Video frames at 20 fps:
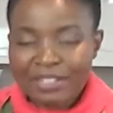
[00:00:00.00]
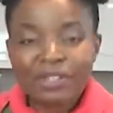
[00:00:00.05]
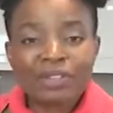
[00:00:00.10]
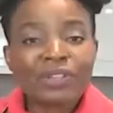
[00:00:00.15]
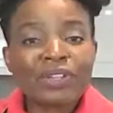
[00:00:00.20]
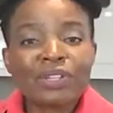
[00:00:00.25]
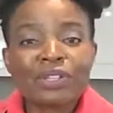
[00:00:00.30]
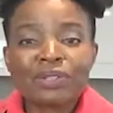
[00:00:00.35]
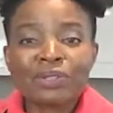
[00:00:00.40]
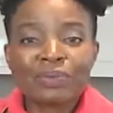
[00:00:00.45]
You
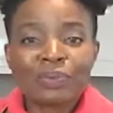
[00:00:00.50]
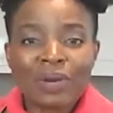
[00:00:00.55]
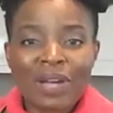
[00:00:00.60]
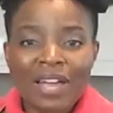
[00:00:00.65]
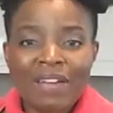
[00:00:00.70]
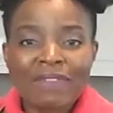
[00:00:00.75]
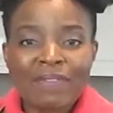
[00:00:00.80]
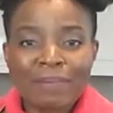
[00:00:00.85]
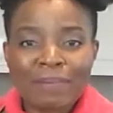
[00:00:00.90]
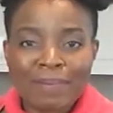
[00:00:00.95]
can use
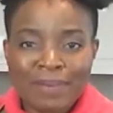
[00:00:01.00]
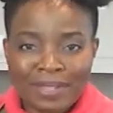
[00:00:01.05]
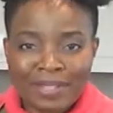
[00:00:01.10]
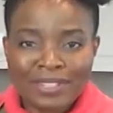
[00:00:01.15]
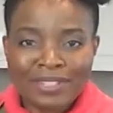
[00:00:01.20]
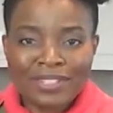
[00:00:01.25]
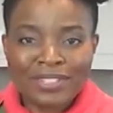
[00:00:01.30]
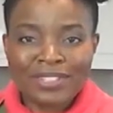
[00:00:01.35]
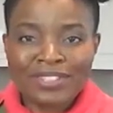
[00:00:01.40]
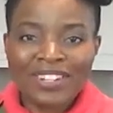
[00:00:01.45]
whatever
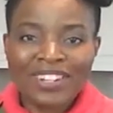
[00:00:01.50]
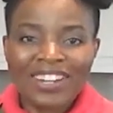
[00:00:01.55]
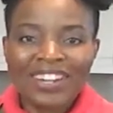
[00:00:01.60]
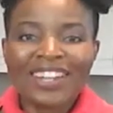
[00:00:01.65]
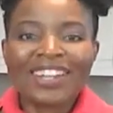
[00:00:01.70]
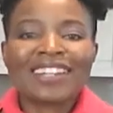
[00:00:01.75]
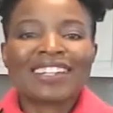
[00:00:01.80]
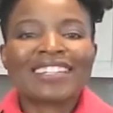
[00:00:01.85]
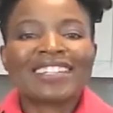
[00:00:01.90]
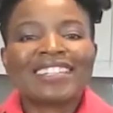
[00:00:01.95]
beans you
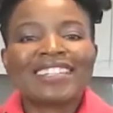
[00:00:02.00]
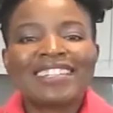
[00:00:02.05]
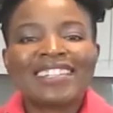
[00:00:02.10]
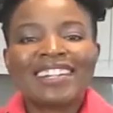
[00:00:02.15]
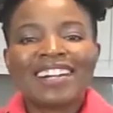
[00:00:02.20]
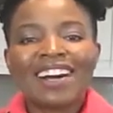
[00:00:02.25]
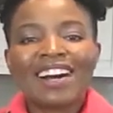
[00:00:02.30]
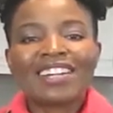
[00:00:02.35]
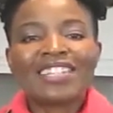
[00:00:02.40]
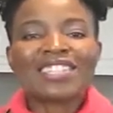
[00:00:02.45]
like.
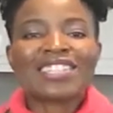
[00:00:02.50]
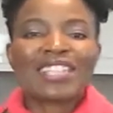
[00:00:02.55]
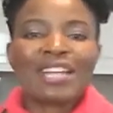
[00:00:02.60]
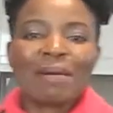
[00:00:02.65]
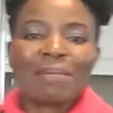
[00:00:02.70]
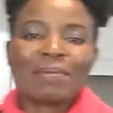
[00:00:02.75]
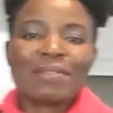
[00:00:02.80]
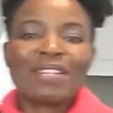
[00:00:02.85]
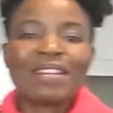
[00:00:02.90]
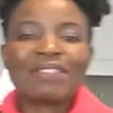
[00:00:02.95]
I just
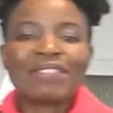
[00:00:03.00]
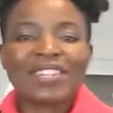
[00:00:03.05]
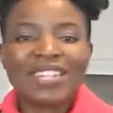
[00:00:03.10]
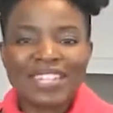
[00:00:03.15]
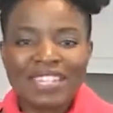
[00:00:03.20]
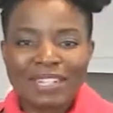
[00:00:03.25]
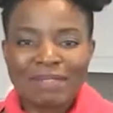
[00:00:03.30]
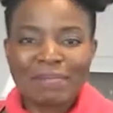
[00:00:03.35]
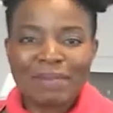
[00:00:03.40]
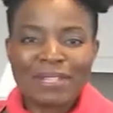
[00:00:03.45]
happen to have
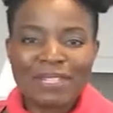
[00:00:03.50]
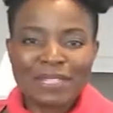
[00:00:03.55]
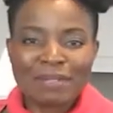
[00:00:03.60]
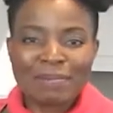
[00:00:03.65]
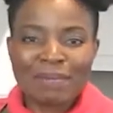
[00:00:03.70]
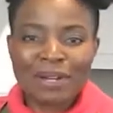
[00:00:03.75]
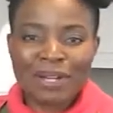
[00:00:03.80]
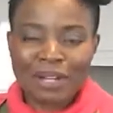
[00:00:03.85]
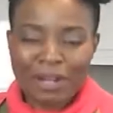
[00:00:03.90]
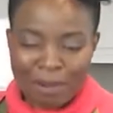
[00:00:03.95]
kidney beans in
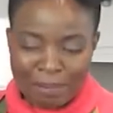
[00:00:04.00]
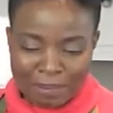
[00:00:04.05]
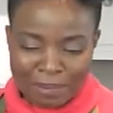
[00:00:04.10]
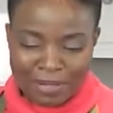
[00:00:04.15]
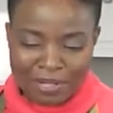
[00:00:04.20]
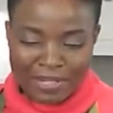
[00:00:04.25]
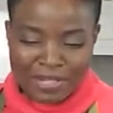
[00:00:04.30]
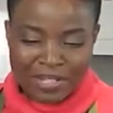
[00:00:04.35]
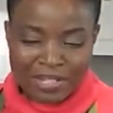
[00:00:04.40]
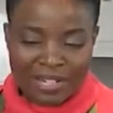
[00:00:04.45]
my
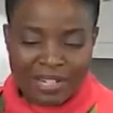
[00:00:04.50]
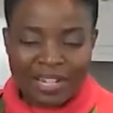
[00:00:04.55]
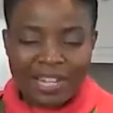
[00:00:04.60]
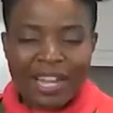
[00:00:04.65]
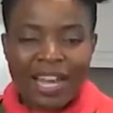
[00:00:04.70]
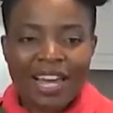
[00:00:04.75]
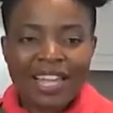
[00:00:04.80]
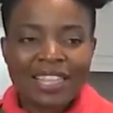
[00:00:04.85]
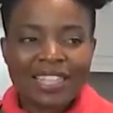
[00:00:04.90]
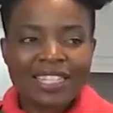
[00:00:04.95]
cupboard.
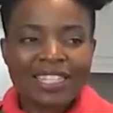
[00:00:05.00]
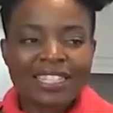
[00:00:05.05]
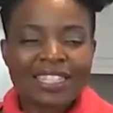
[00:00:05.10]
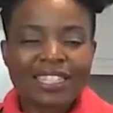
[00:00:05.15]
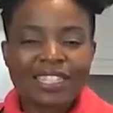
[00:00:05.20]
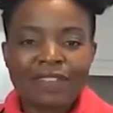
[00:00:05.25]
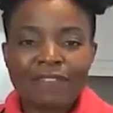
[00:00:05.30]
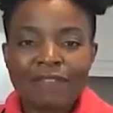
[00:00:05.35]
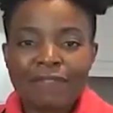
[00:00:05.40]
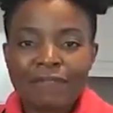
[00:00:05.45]
And this
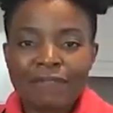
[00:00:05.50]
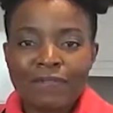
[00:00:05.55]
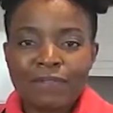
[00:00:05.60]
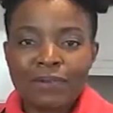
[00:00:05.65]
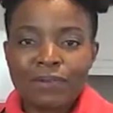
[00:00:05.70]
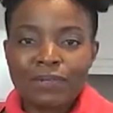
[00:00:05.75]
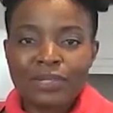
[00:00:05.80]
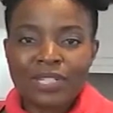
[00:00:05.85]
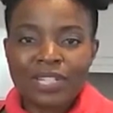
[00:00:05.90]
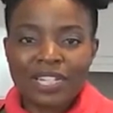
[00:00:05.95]
is a
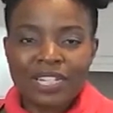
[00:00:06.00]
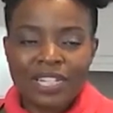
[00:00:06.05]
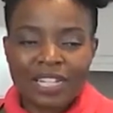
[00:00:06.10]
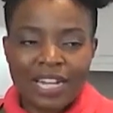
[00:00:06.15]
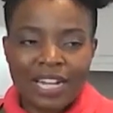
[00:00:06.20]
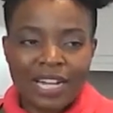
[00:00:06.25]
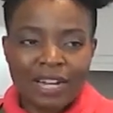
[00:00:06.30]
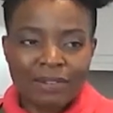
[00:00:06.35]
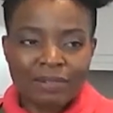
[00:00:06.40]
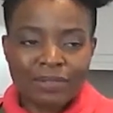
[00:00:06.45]

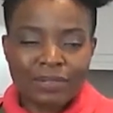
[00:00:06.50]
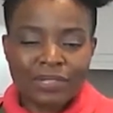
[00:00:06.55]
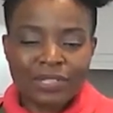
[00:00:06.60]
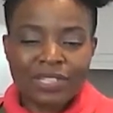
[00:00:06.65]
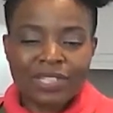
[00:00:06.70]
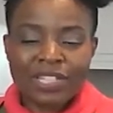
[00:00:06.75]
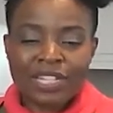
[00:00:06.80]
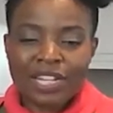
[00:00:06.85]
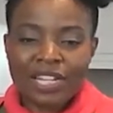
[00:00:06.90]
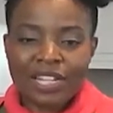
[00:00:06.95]
14-ounce
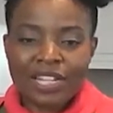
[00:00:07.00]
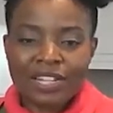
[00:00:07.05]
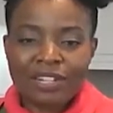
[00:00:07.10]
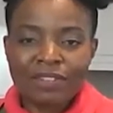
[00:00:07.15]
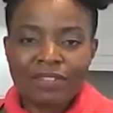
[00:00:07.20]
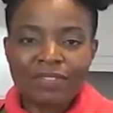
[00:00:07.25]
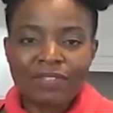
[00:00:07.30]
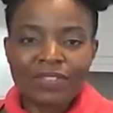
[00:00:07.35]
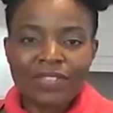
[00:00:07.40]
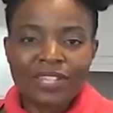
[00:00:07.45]
tin
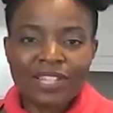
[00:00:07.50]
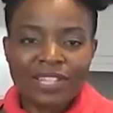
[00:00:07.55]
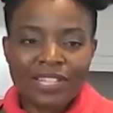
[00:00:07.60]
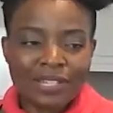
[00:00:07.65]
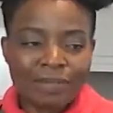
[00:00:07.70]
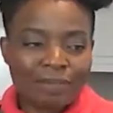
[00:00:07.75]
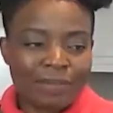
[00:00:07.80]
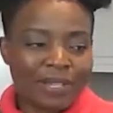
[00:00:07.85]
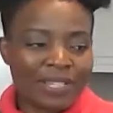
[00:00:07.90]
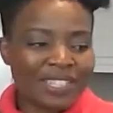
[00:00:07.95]
of
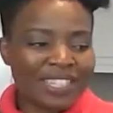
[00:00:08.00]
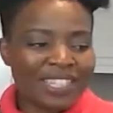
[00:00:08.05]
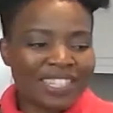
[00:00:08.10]
kidney beans.